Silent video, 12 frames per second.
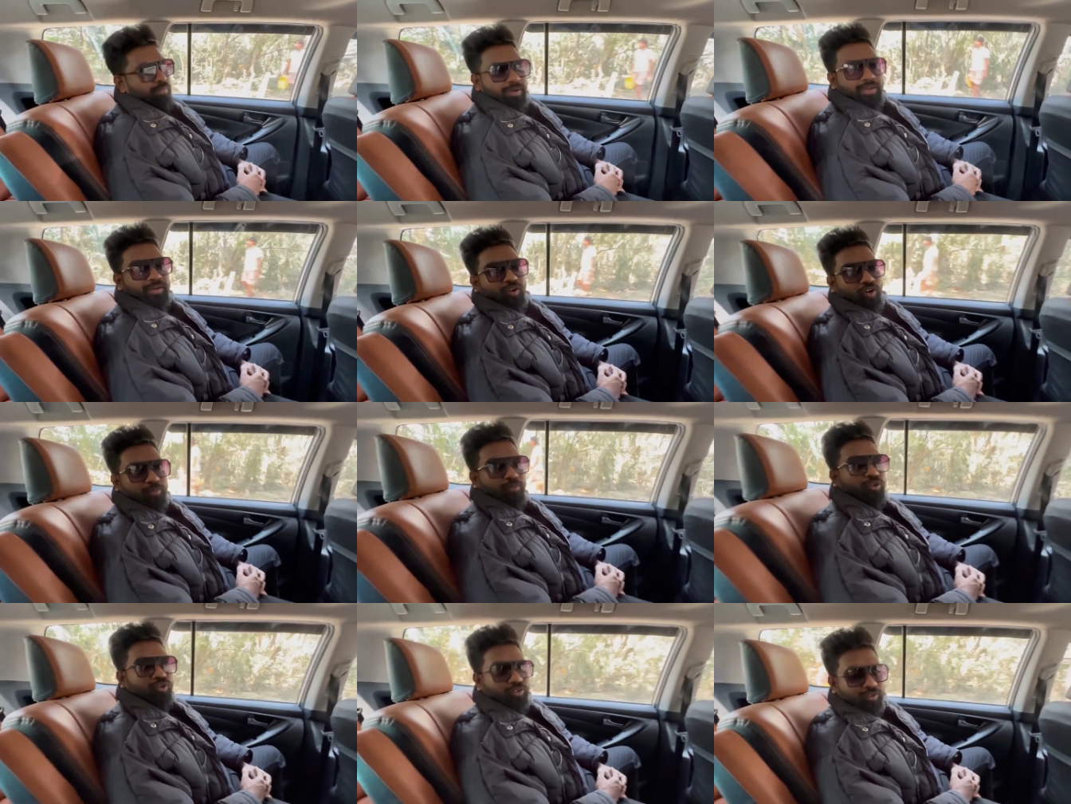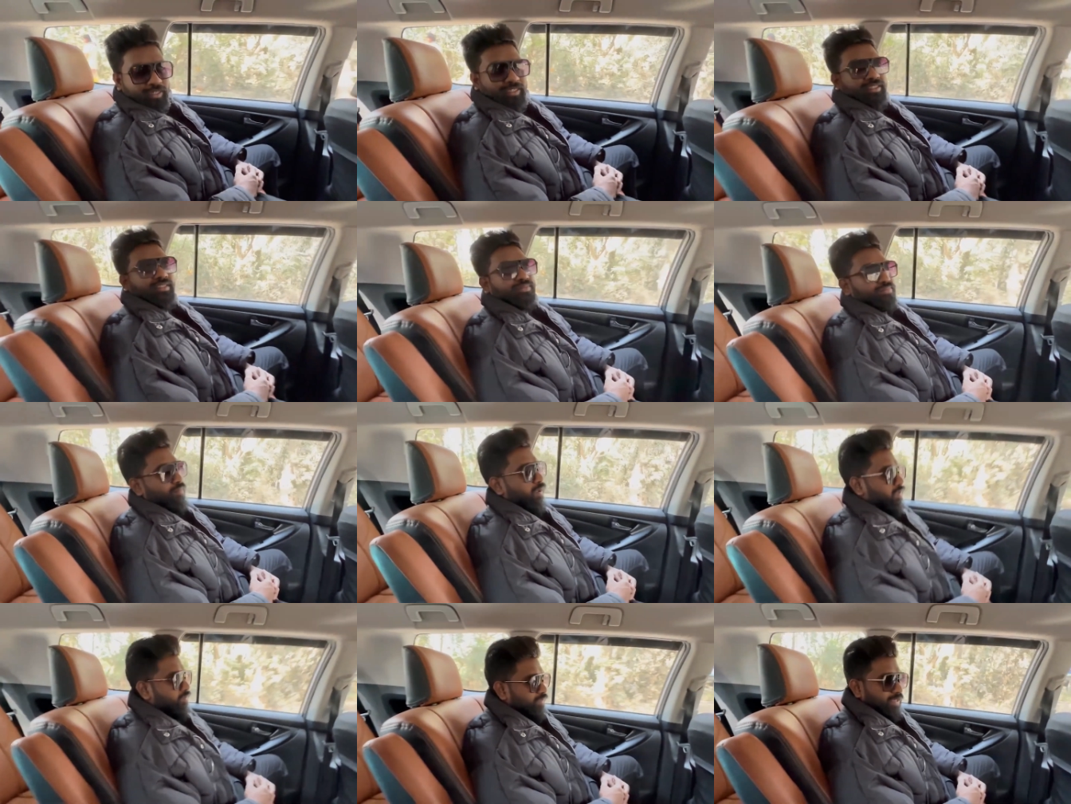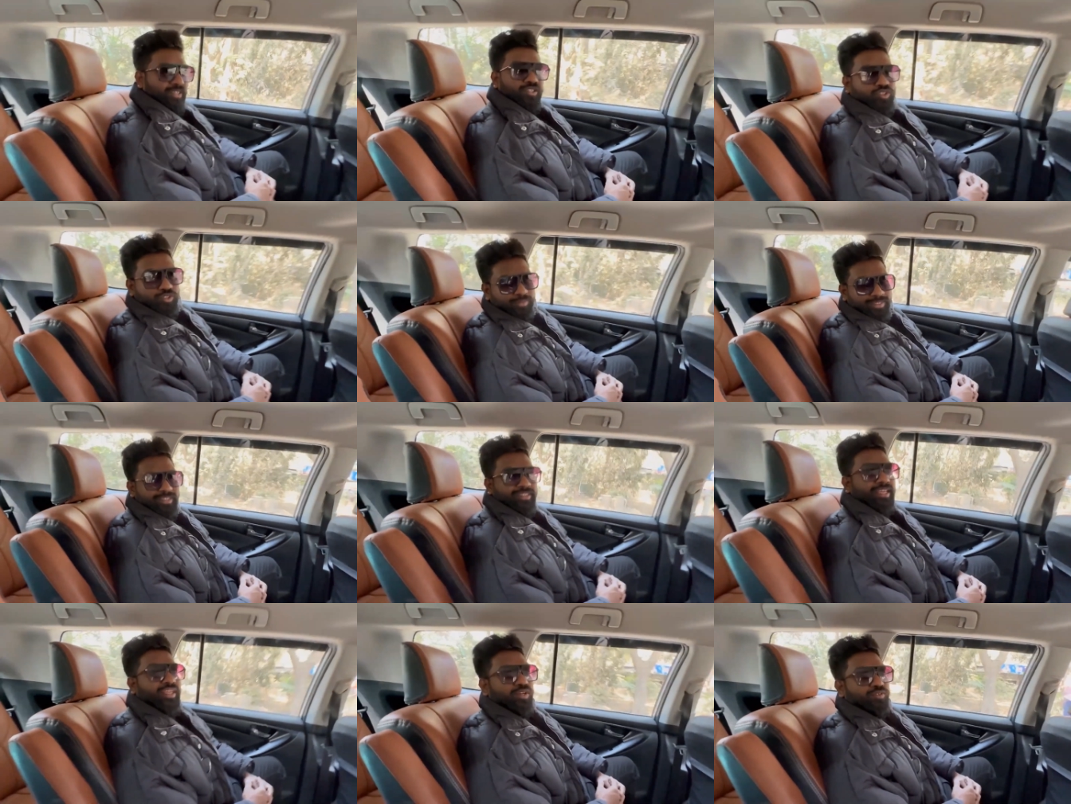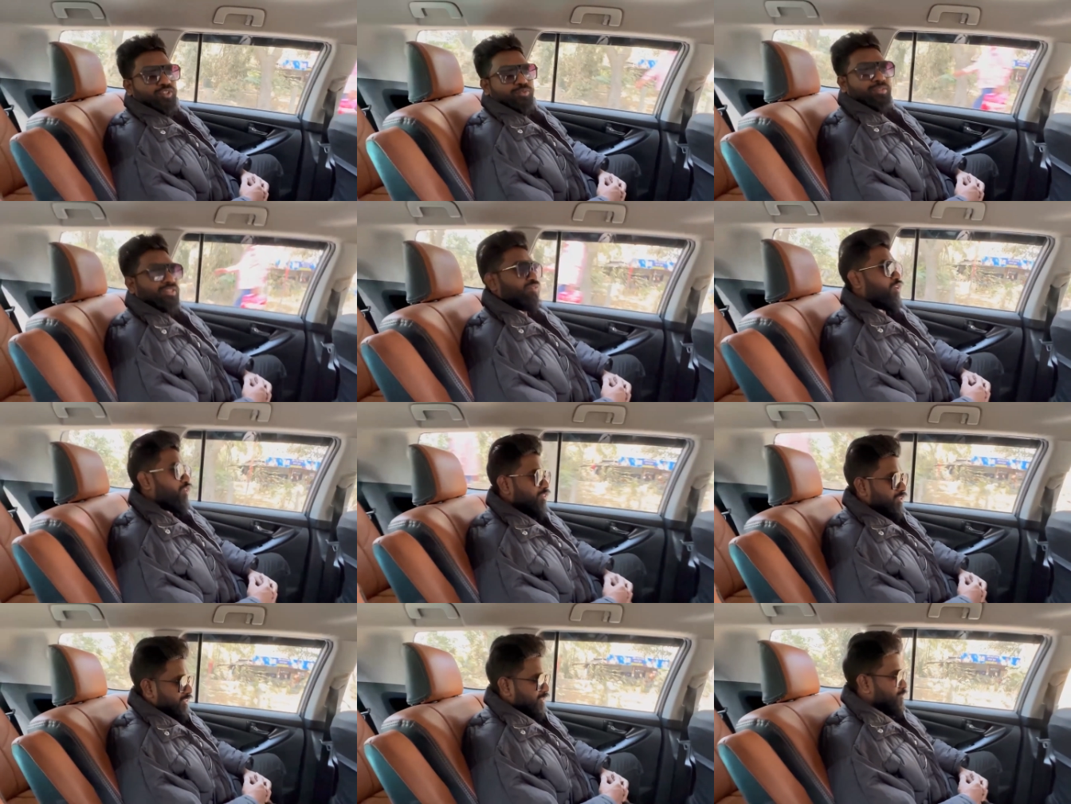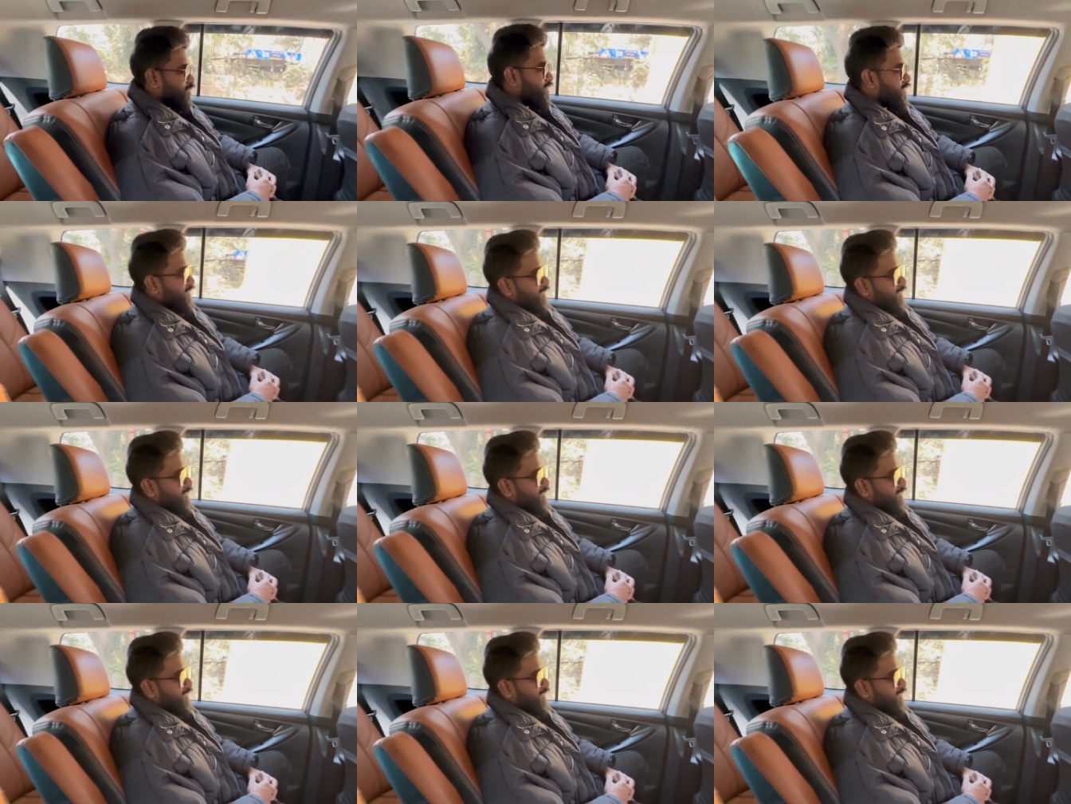but lot more to do guys. Thank you so much, thank you so much for all the support.